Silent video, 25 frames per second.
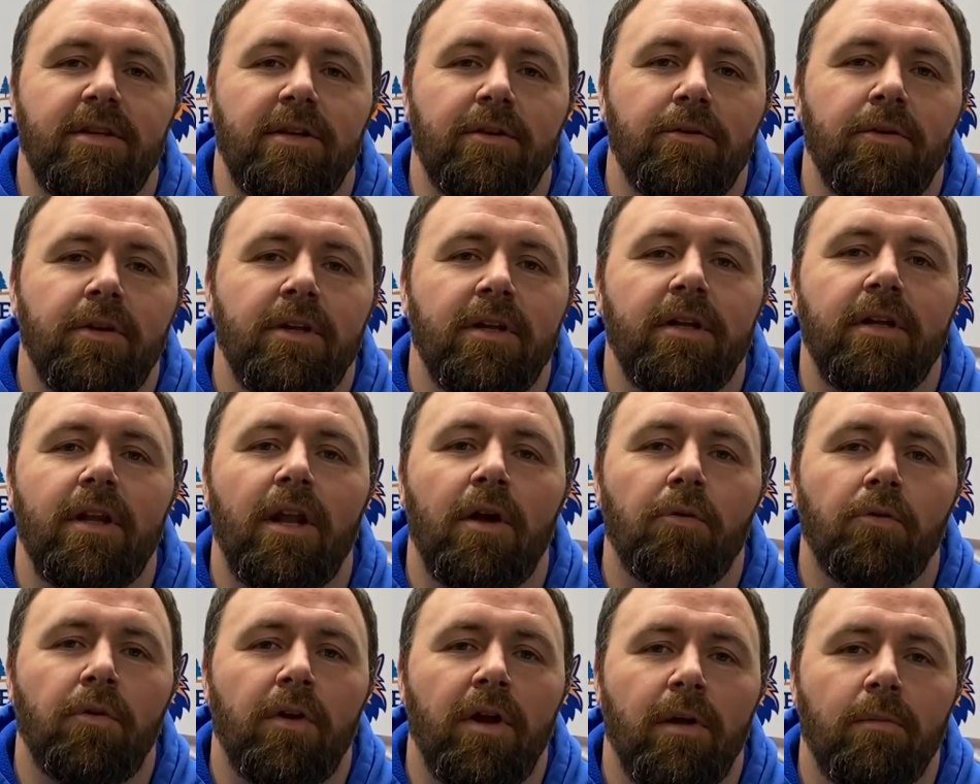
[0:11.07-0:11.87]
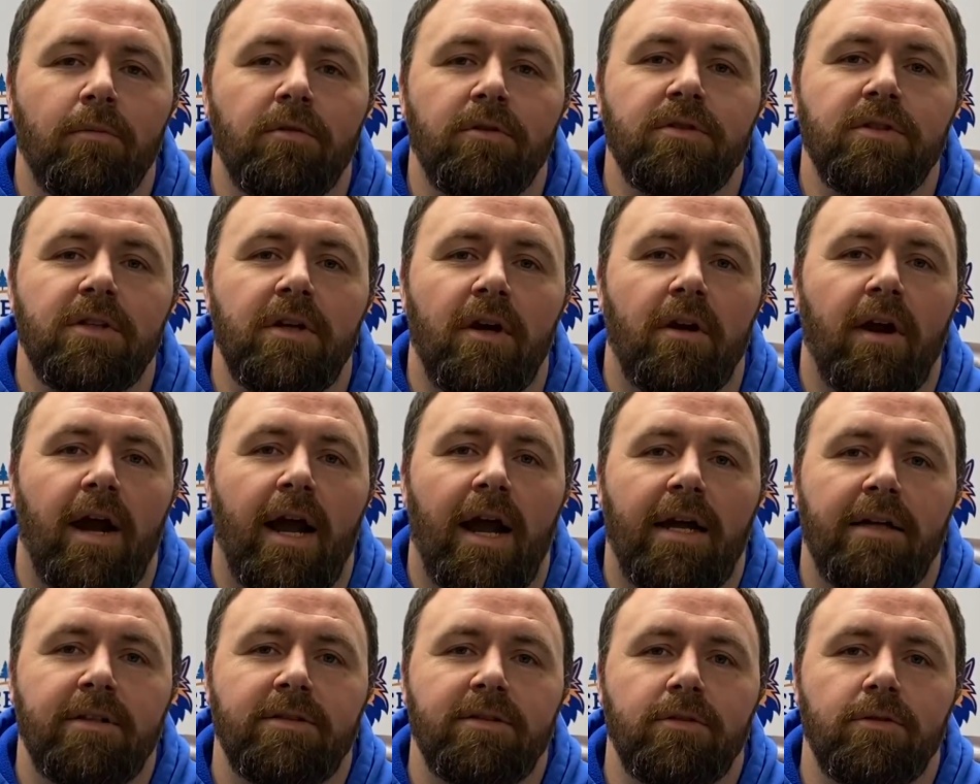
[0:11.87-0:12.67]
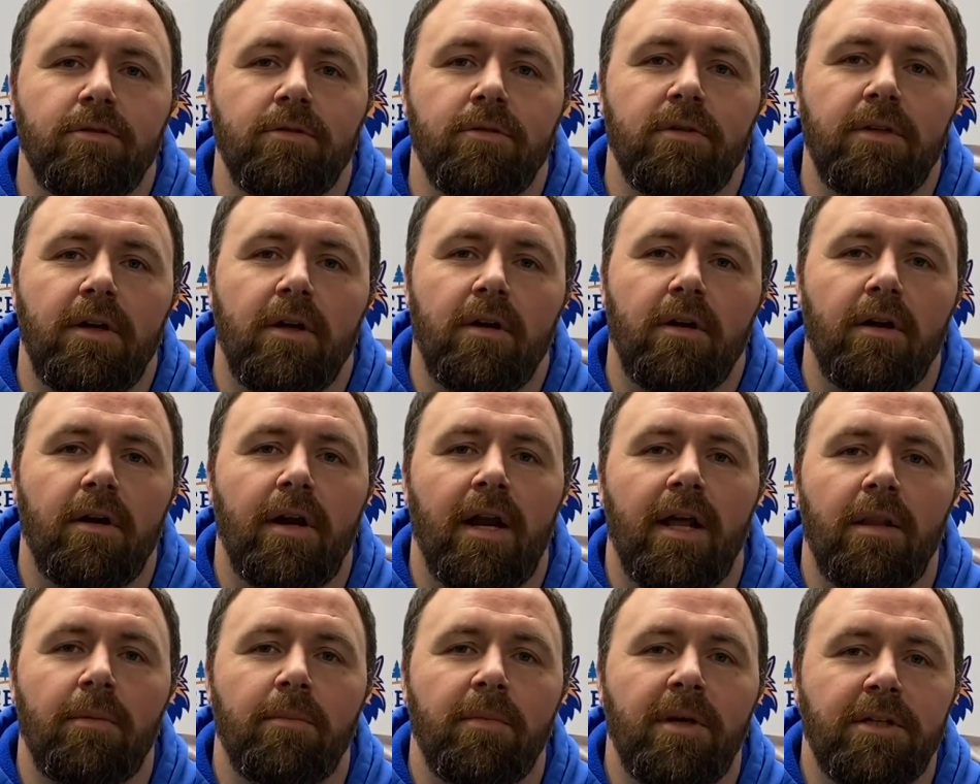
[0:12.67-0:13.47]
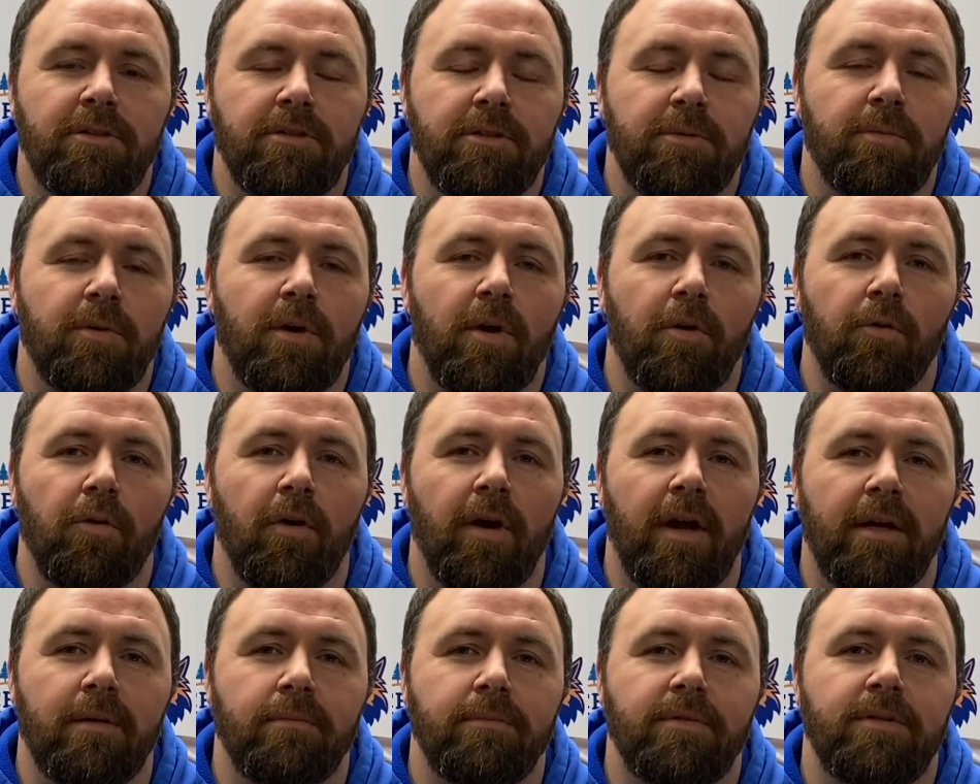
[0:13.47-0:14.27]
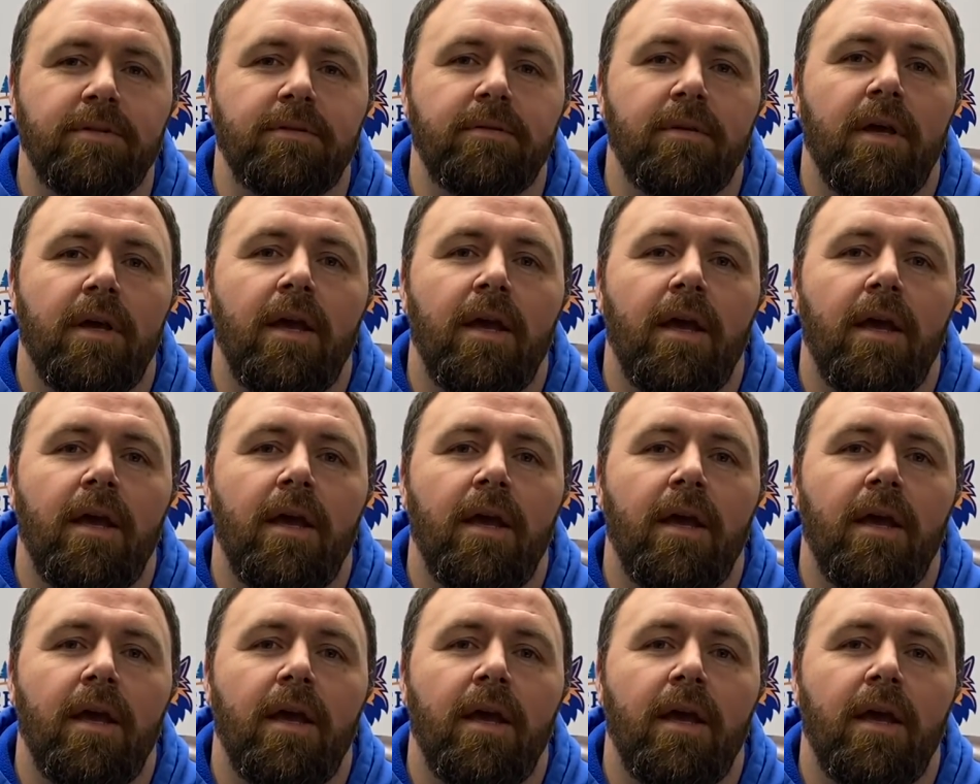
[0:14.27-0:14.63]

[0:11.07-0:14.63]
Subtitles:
due to low numbers in our high school and our elementary programs.